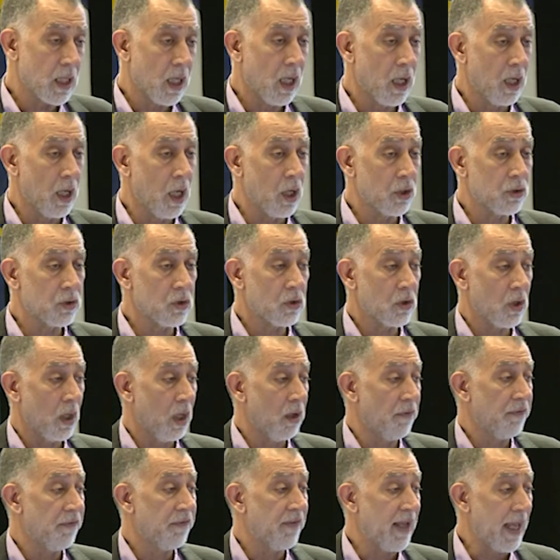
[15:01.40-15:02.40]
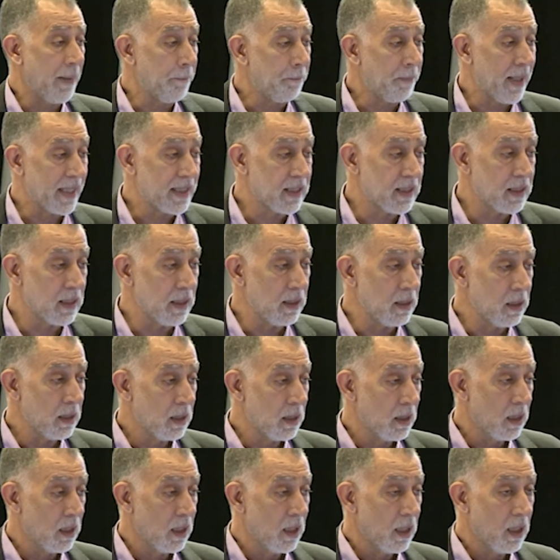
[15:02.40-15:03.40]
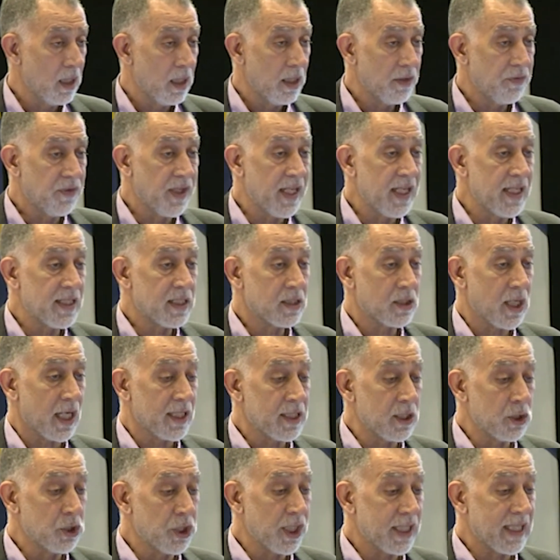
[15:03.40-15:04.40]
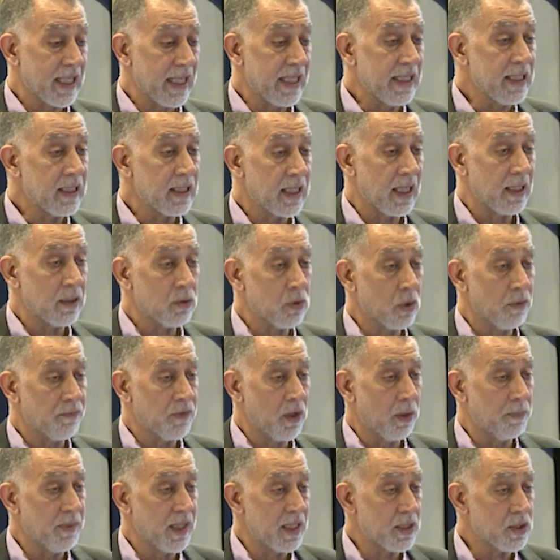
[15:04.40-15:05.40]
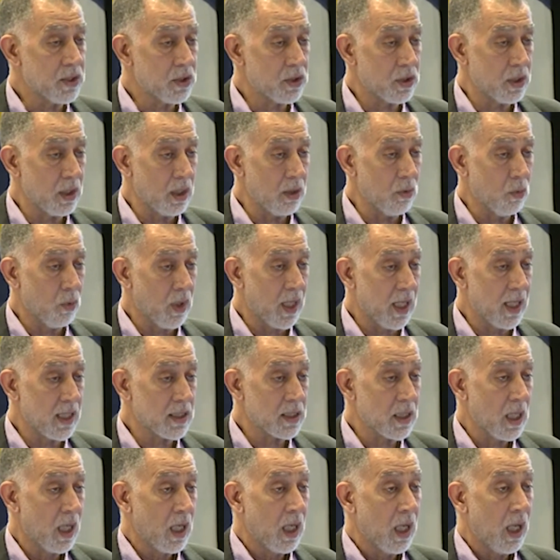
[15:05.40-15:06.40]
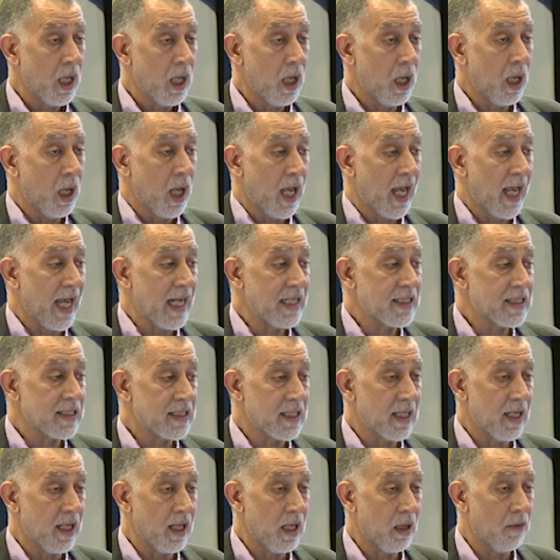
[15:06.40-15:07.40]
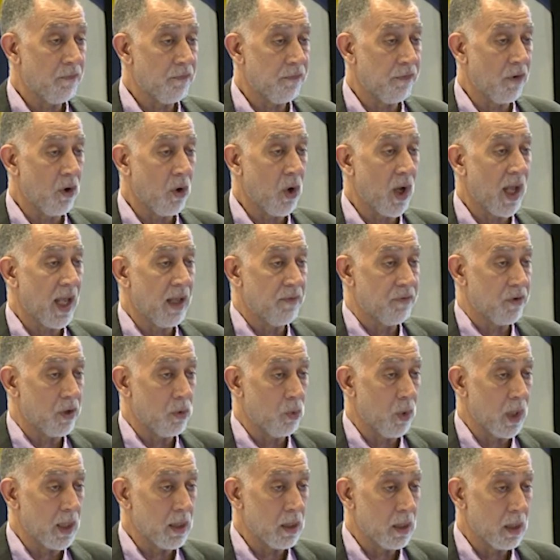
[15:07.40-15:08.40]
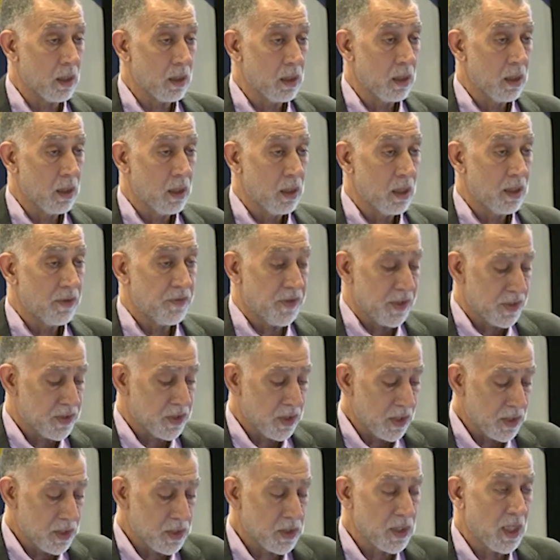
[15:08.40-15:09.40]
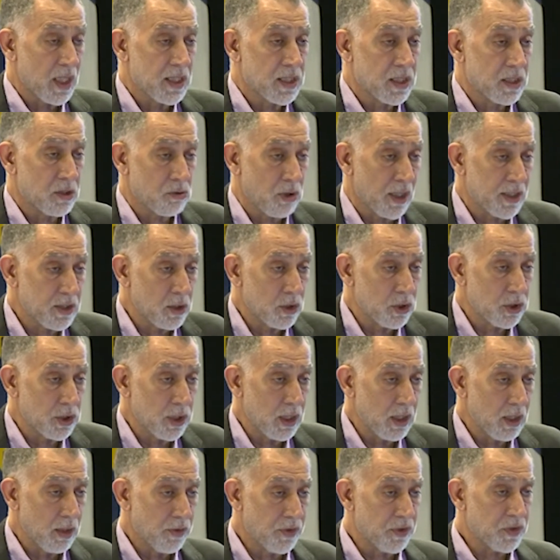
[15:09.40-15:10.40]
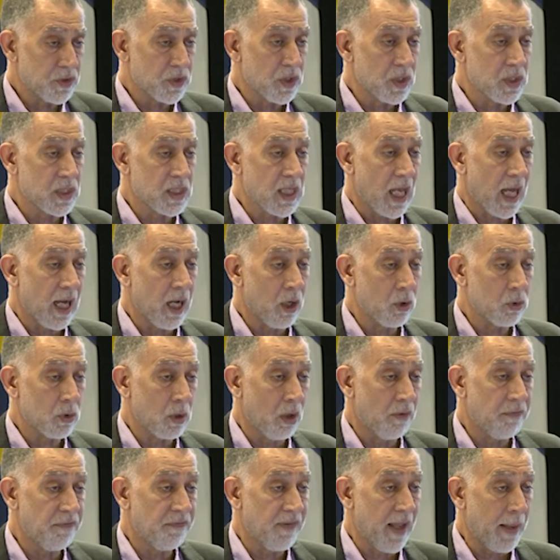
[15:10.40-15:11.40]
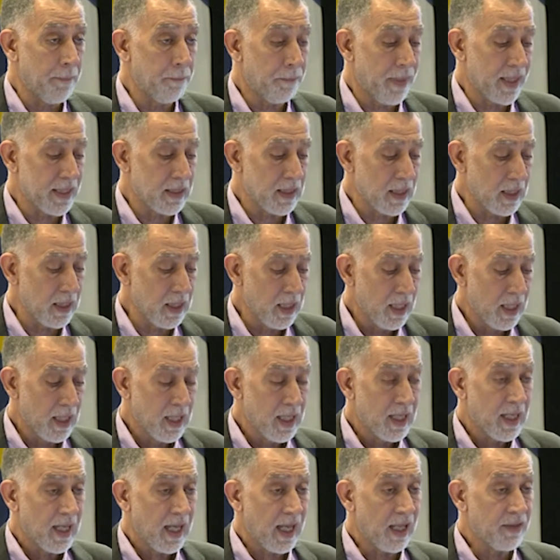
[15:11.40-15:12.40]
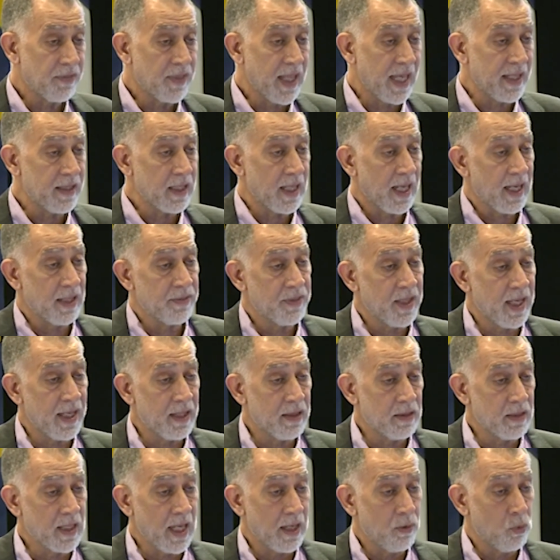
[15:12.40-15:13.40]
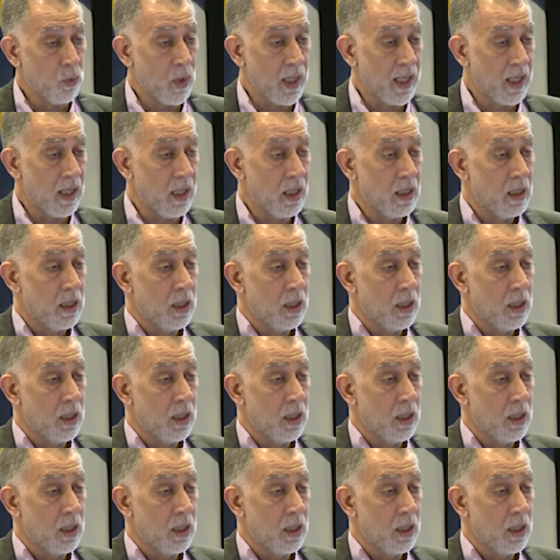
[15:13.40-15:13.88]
a lot of empathy. The strategic intent of the ministry was a healthcare for everyone. This is a strategy. This is out of empathy. And then they were